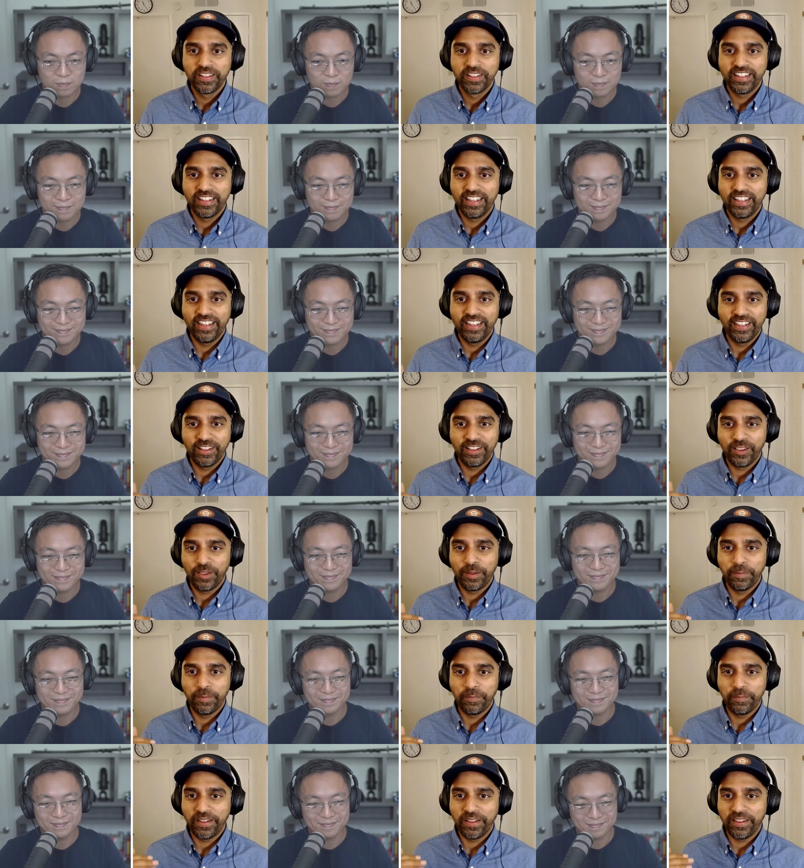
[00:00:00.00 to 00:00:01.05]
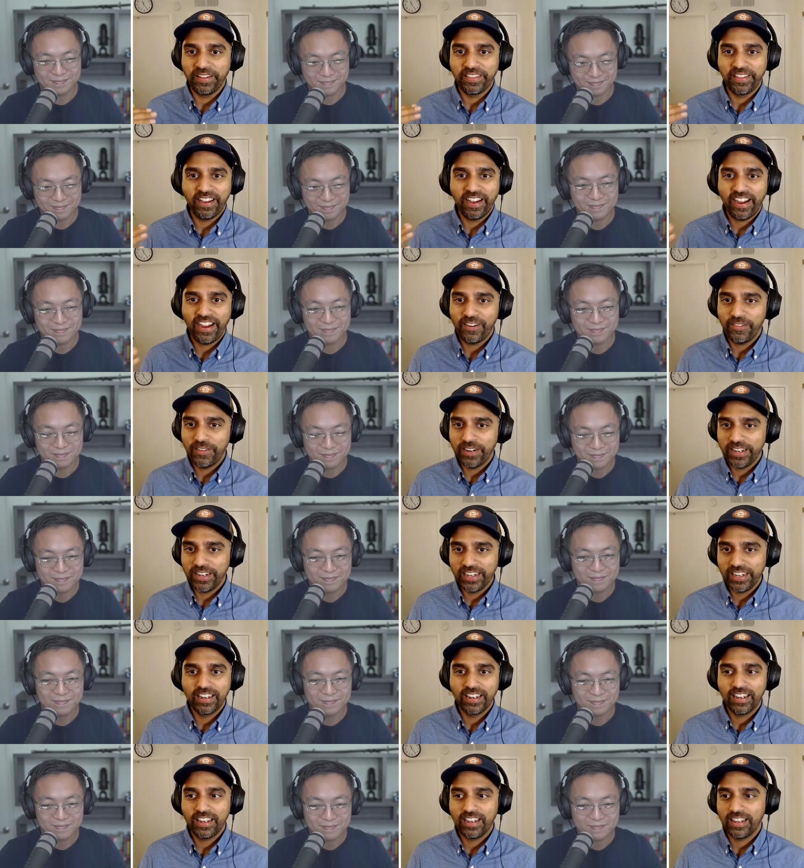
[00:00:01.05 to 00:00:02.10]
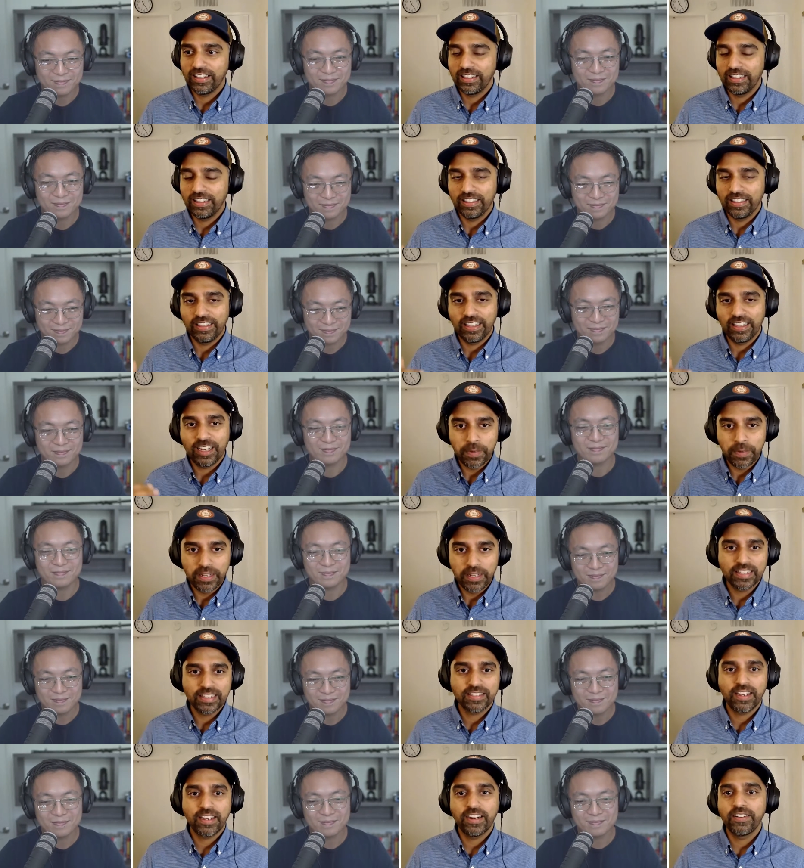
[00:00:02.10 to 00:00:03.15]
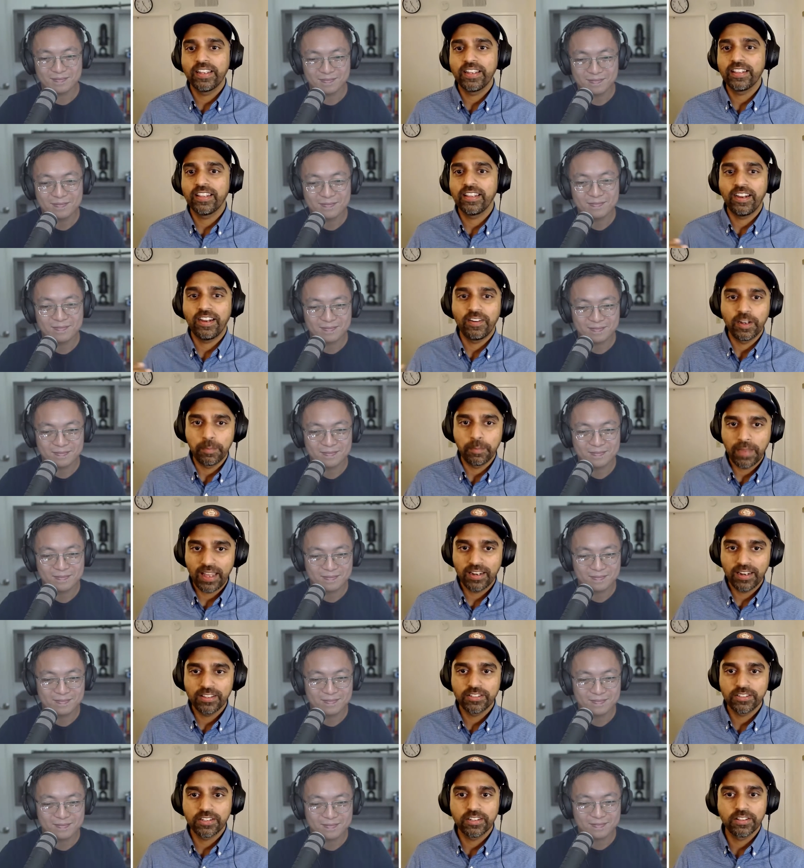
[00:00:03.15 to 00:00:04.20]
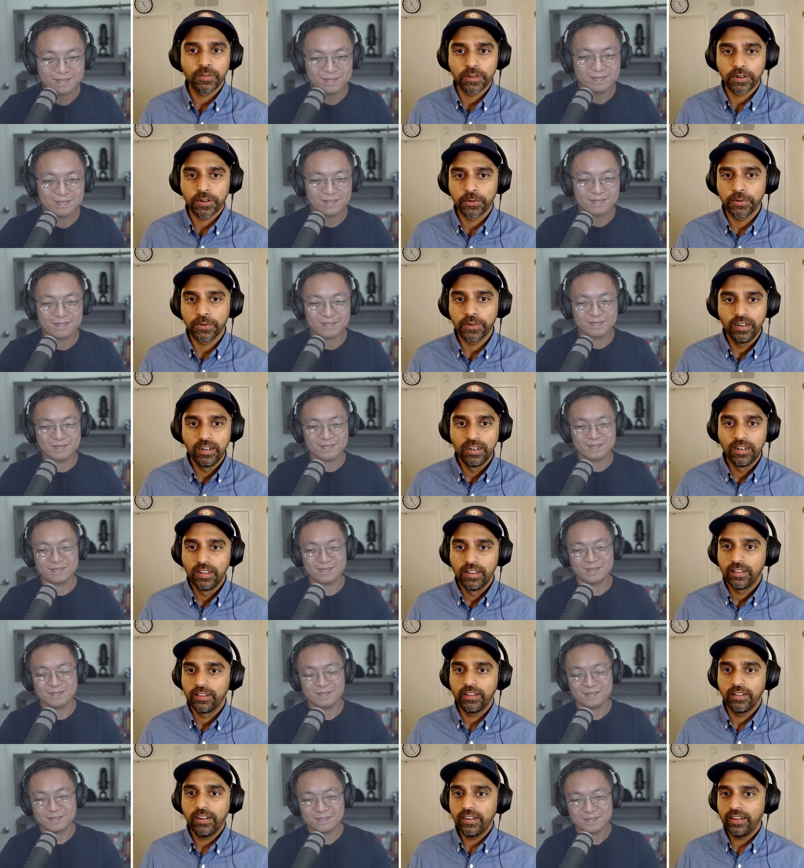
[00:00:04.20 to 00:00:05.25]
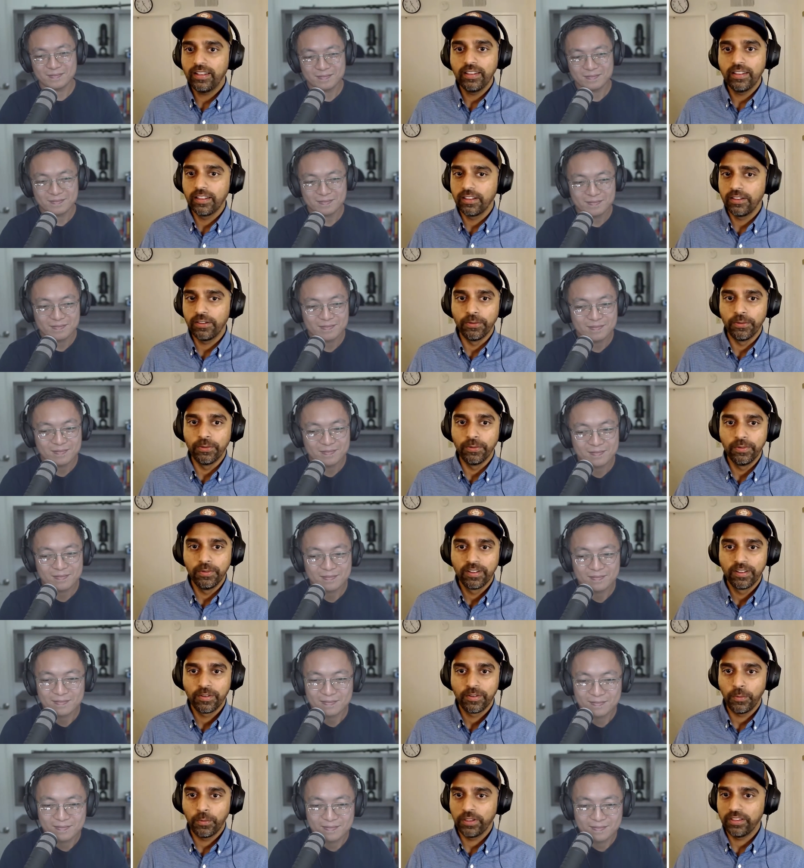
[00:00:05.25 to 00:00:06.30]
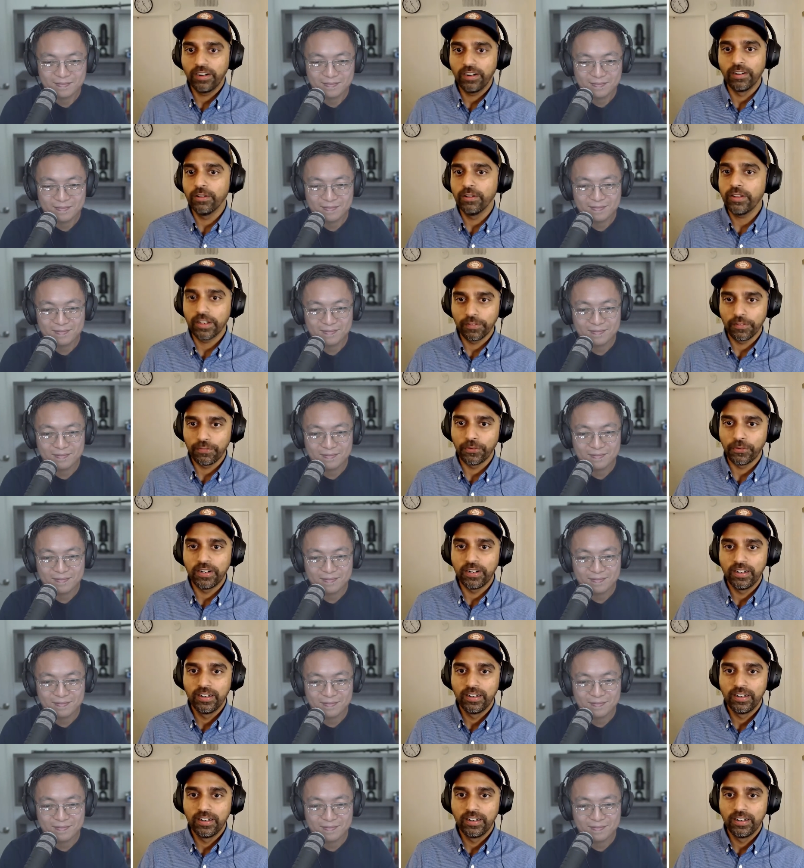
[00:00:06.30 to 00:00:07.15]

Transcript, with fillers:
Speaker 1: uh, the the the hiring the, the company that's hiring the hiring manager, the recruiter, they're telling you what they're looking for.